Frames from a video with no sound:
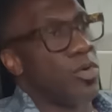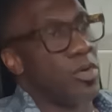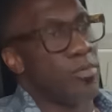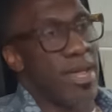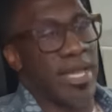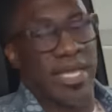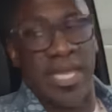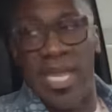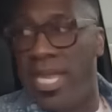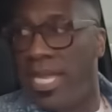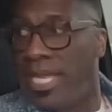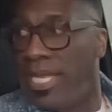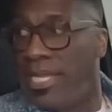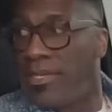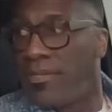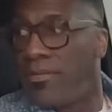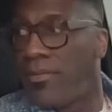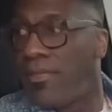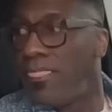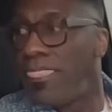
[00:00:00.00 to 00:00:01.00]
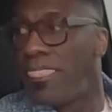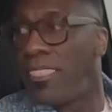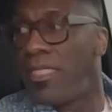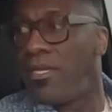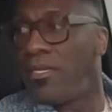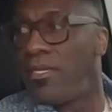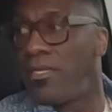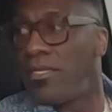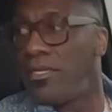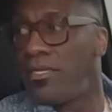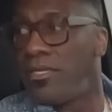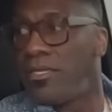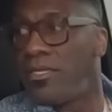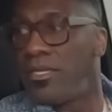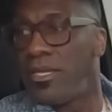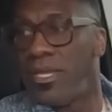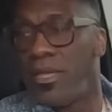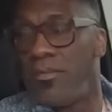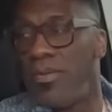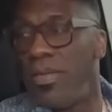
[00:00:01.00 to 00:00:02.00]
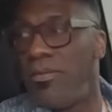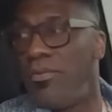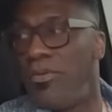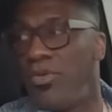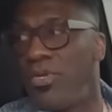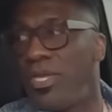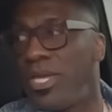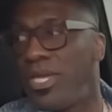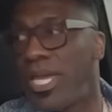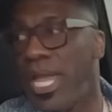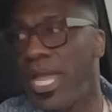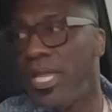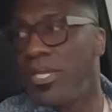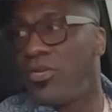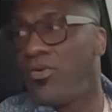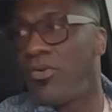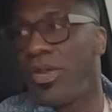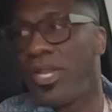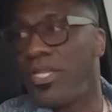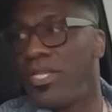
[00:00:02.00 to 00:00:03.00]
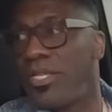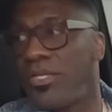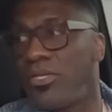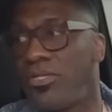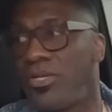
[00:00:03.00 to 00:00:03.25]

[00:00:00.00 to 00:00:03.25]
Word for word: What about Kane? People don't get Kane the credit he